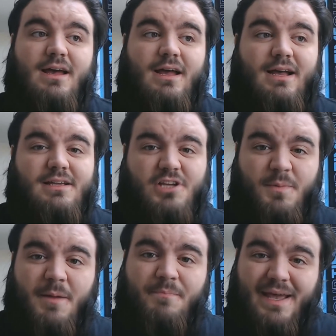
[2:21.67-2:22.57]
It's going to
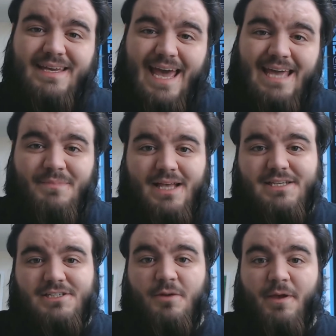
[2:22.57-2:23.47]
be a big game.
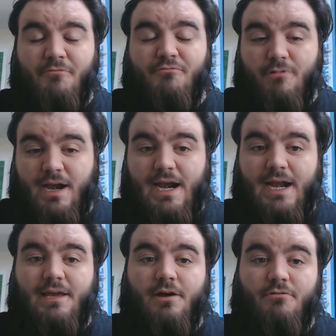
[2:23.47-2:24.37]
It's going to be a
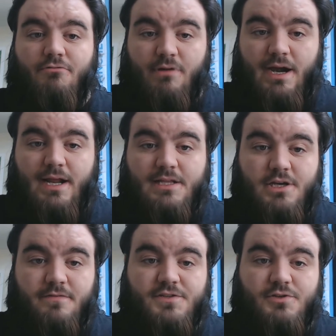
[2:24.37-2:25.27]
really, really
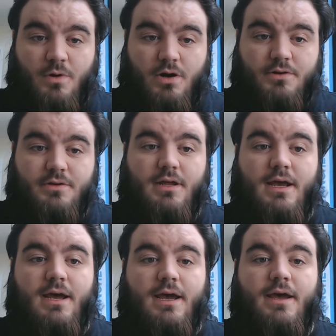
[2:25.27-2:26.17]
tough squad
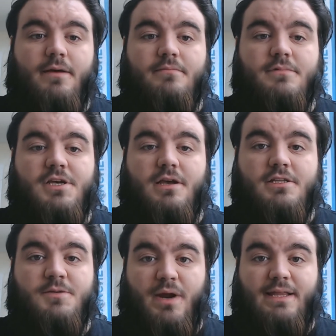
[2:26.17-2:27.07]

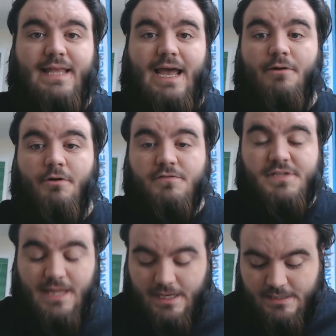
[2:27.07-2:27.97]
to break down. Obviously,
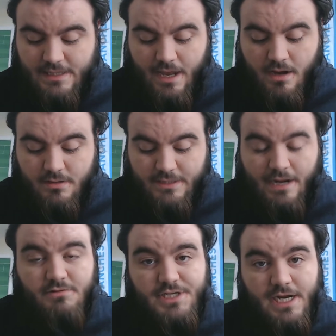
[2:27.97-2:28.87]
they are
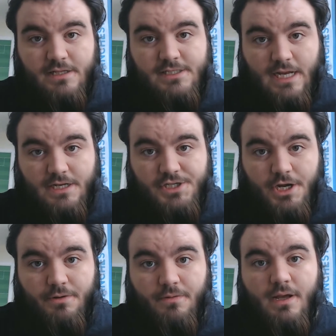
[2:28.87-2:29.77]
down Jadon
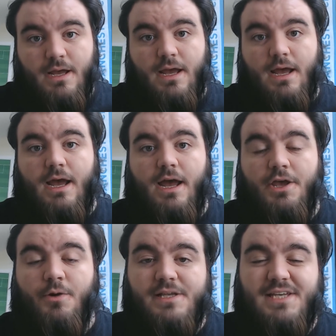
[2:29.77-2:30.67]
Sancho,
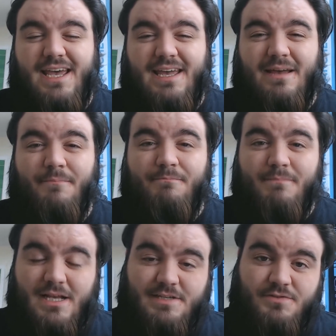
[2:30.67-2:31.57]
who is a
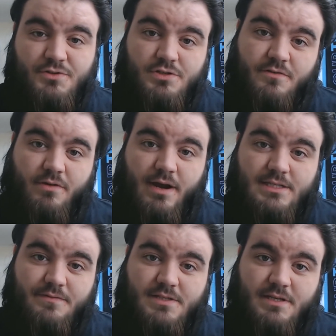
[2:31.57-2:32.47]
massive source of
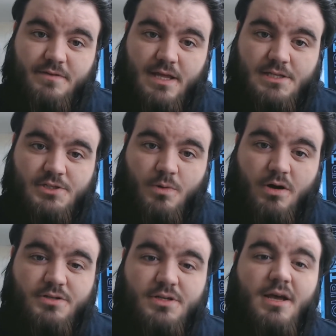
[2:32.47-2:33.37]
creativity for their
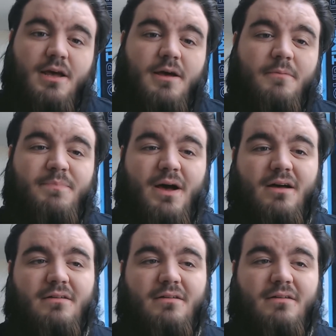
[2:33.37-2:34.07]
squad, but